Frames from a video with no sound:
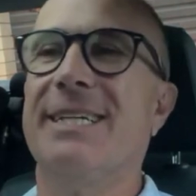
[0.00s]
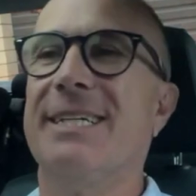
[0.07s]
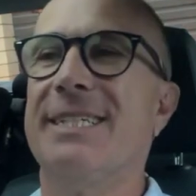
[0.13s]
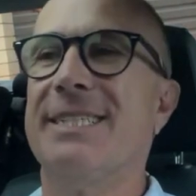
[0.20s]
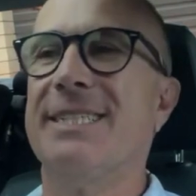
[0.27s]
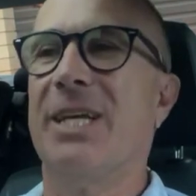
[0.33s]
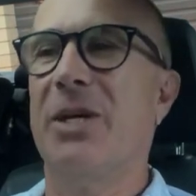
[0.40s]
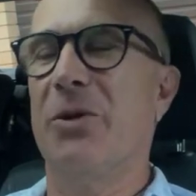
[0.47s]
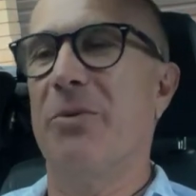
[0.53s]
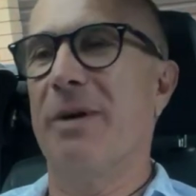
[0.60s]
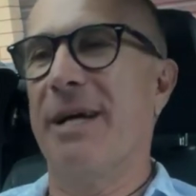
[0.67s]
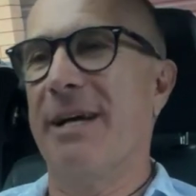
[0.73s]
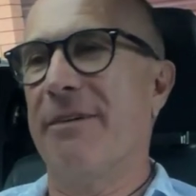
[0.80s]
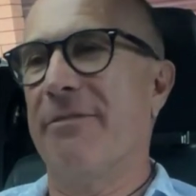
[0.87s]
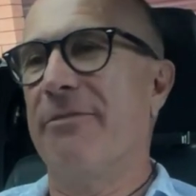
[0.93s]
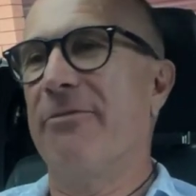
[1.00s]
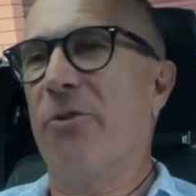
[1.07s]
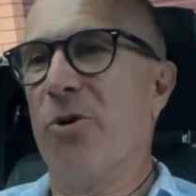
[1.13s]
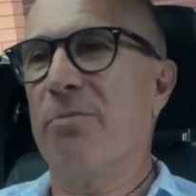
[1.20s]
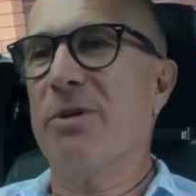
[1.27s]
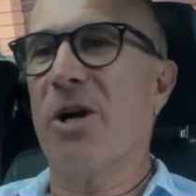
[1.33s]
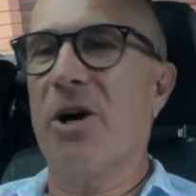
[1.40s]
So
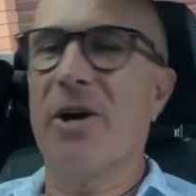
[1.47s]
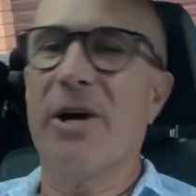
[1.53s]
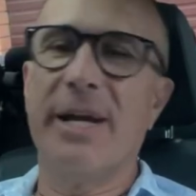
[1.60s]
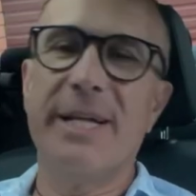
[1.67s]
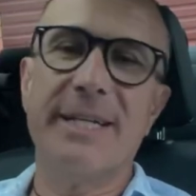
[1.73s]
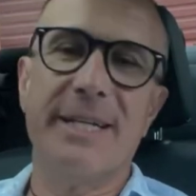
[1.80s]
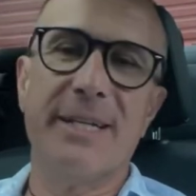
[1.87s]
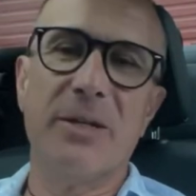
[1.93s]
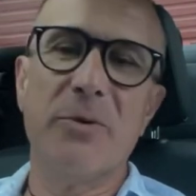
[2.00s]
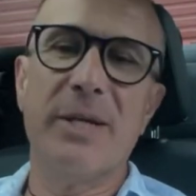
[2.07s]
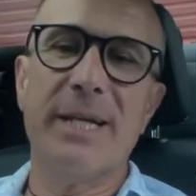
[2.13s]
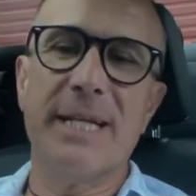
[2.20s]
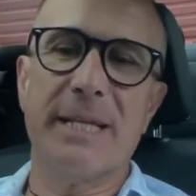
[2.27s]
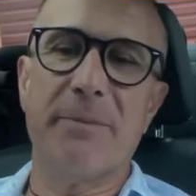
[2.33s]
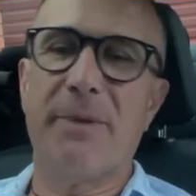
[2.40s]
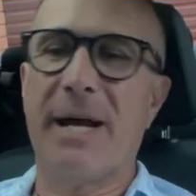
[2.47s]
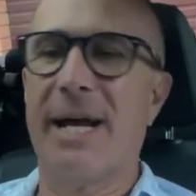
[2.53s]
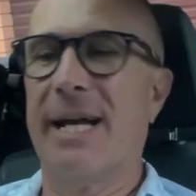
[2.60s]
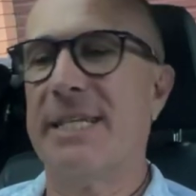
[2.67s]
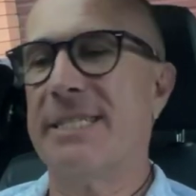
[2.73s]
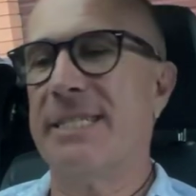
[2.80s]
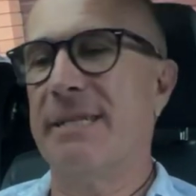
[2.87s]
form guide and looking at the
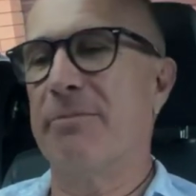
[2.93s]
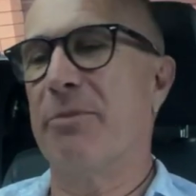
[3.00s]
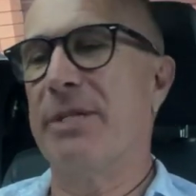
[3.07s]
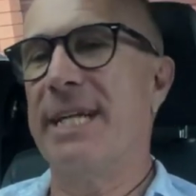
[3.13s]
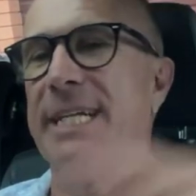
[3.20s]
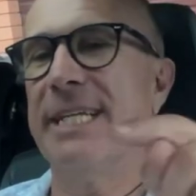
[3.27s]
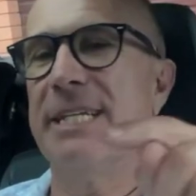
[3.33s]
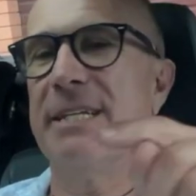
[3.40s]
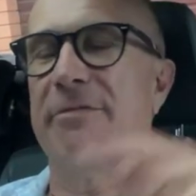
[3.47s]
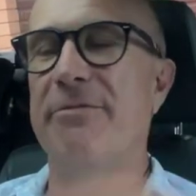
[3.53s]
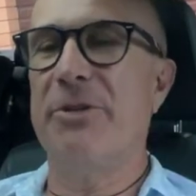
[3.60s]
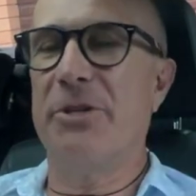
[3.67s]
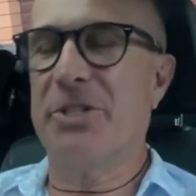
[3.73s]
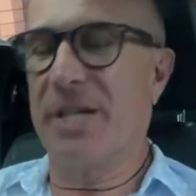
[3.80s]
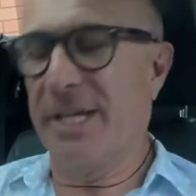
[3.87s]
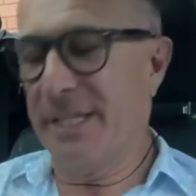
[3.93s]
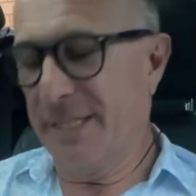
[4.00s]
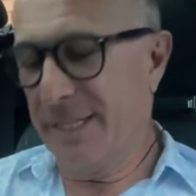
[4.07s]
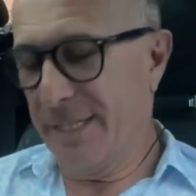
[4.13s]
past and predicting the future,